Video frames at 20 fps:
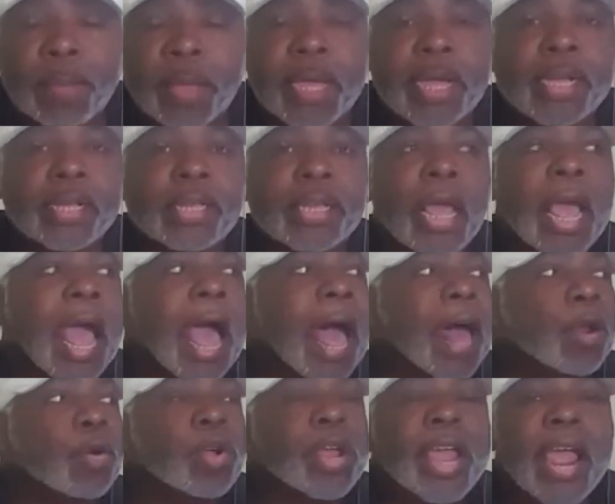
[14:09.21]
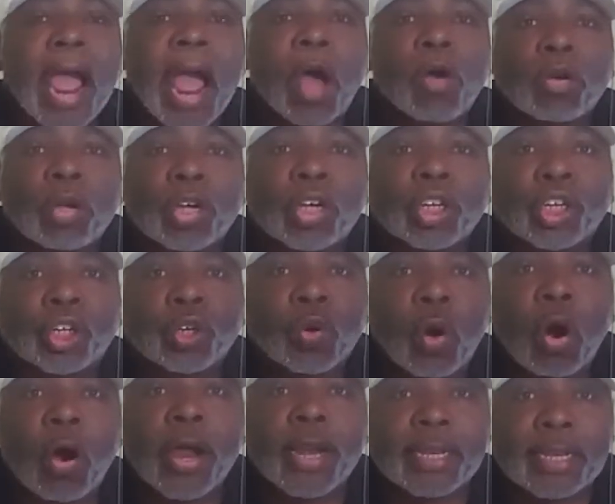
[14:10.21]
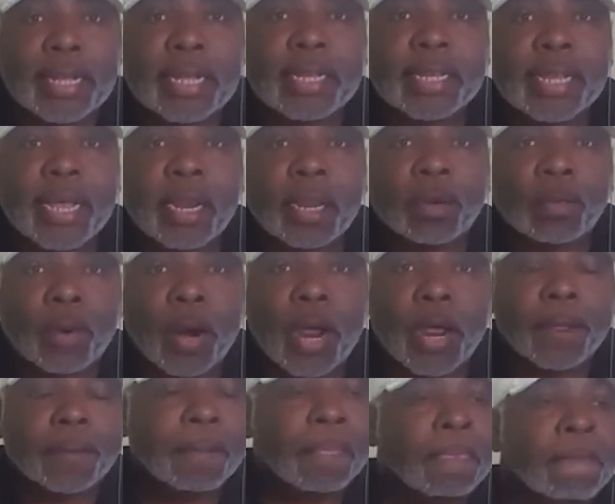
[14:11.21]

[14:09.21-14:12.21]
Because I don't care how good you are at detailing, right?